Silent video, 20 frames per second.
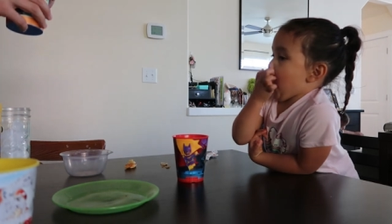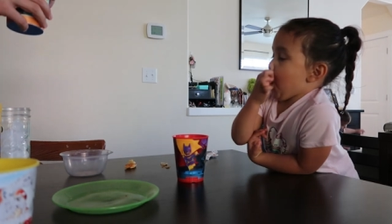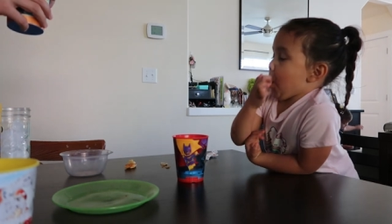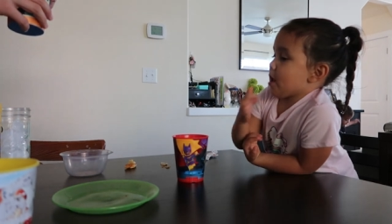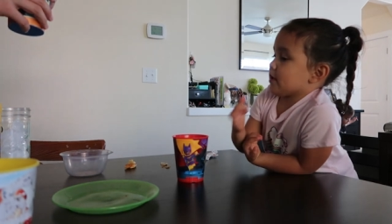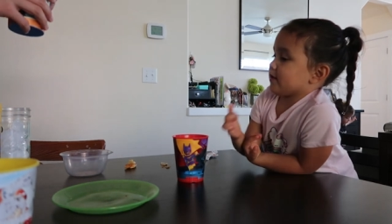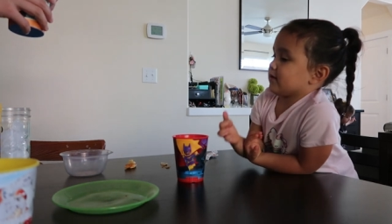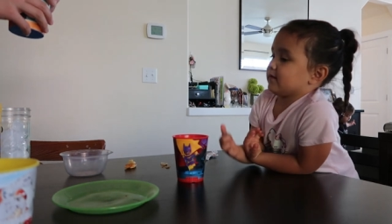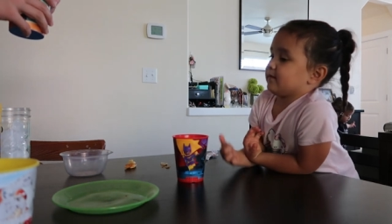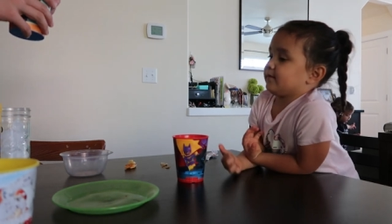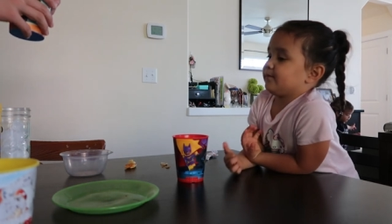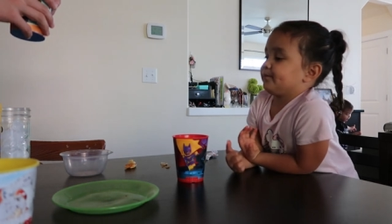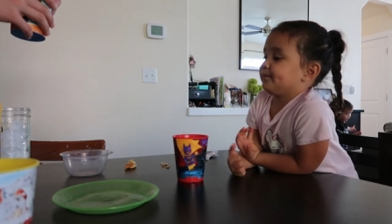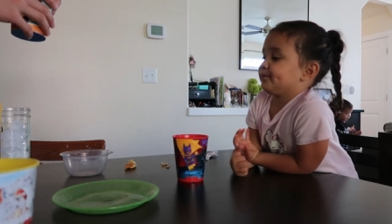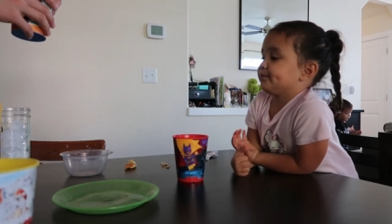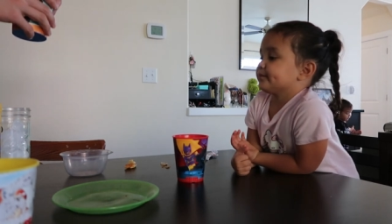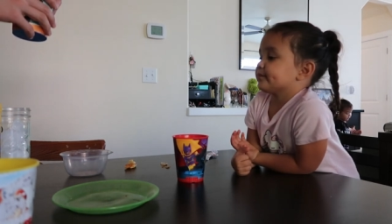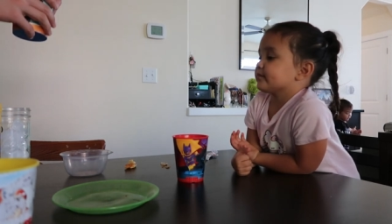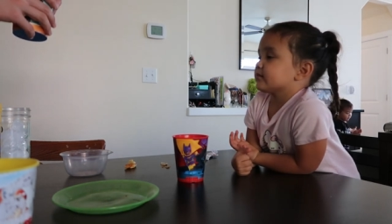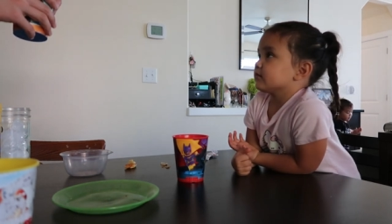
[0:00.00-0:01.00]
you want
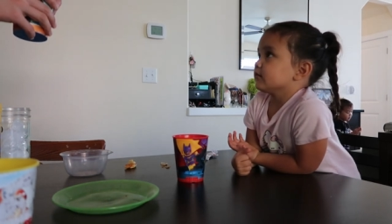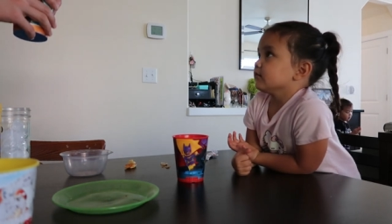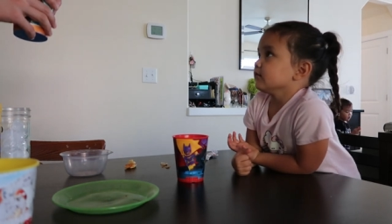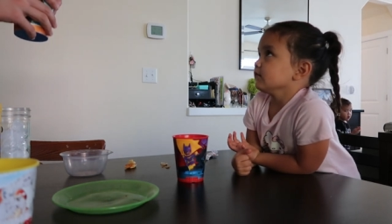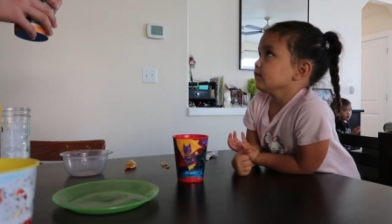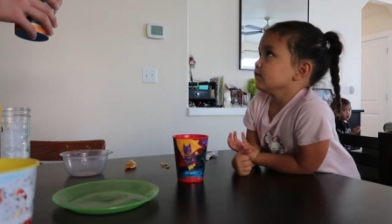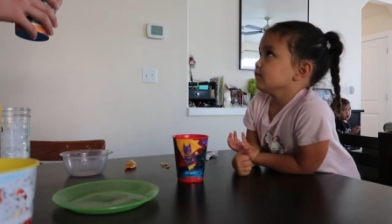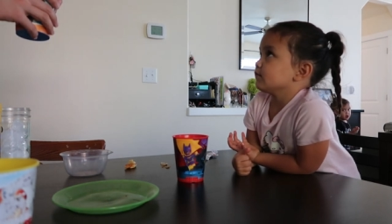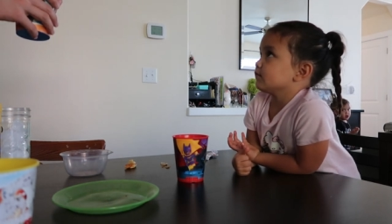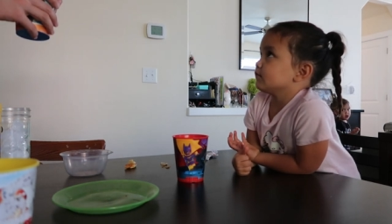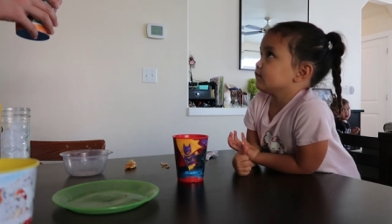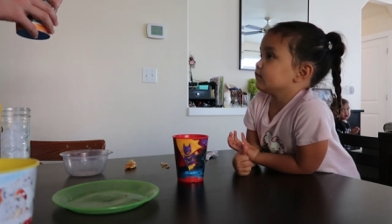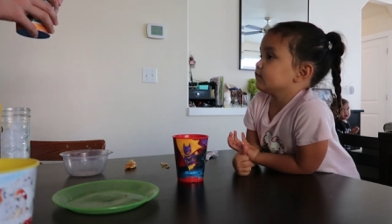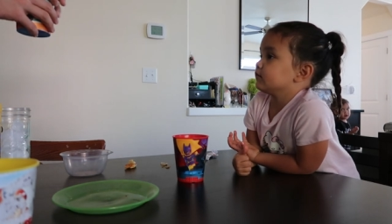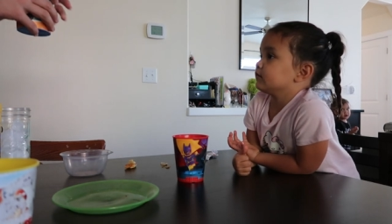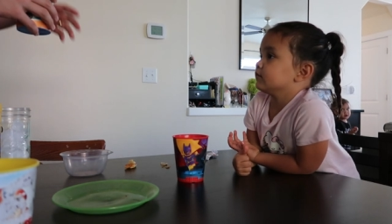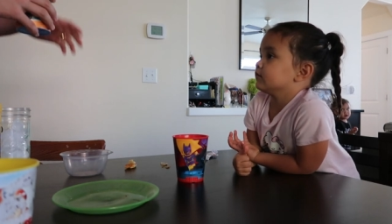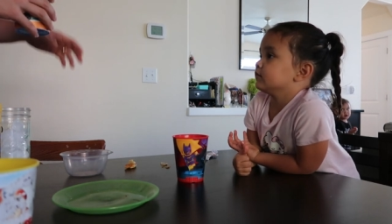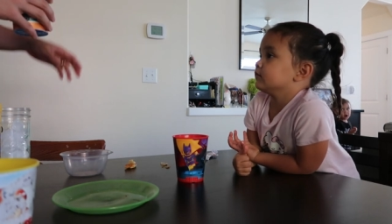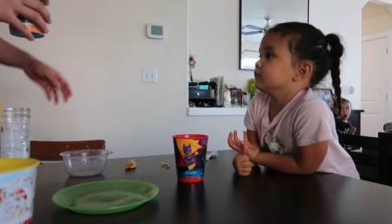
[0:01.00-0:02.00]
orange juice?
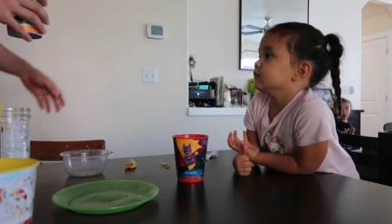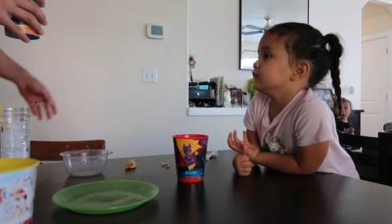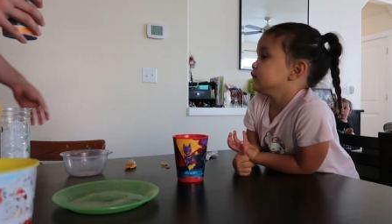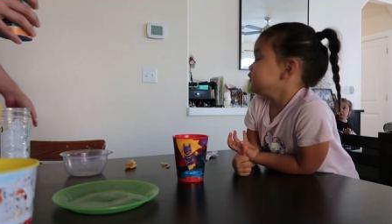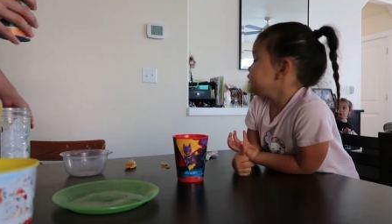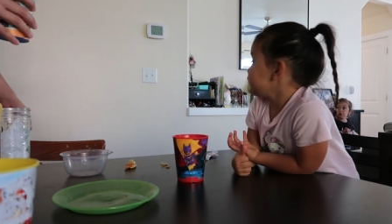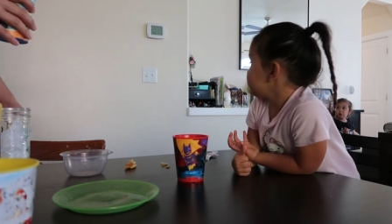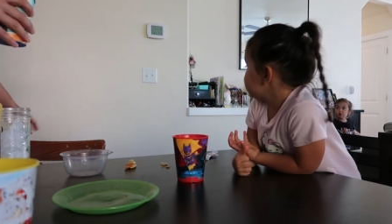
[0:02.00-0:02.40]
Nope.